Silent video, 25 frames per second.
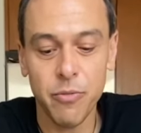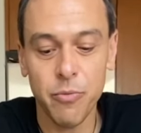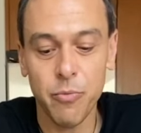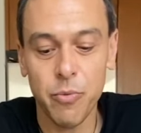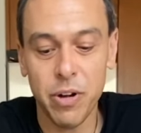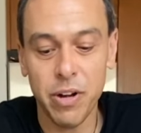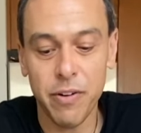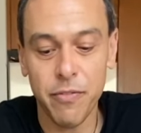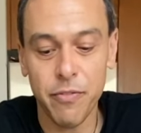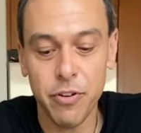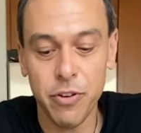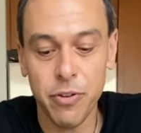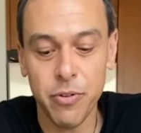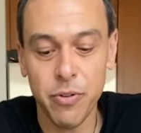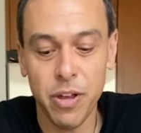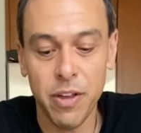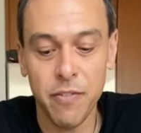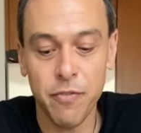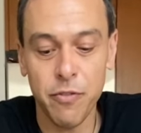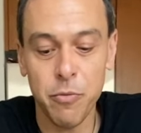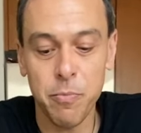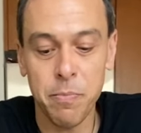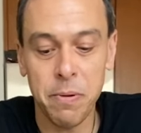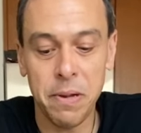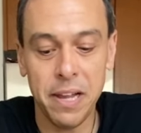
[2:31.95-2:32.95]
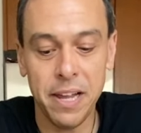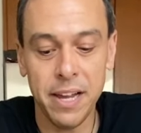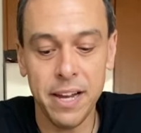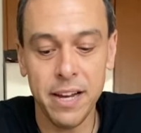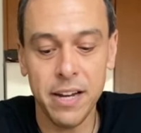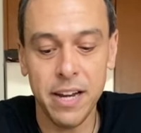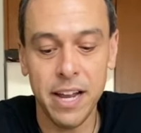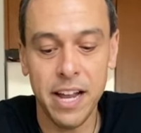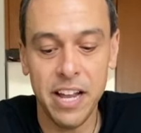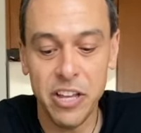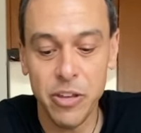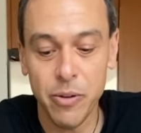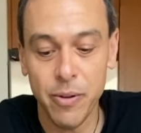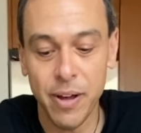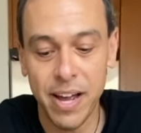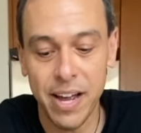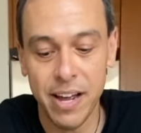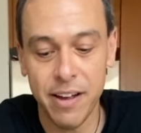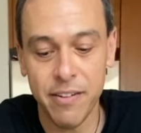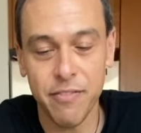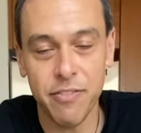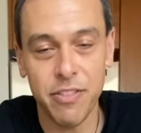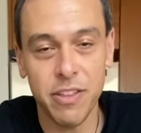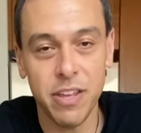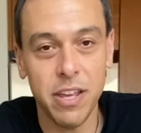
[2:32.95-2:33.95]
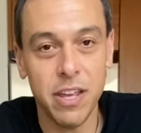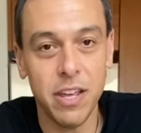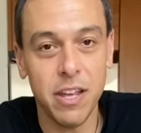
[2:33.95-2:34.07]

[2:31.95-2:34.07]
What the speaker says: if you play it and you have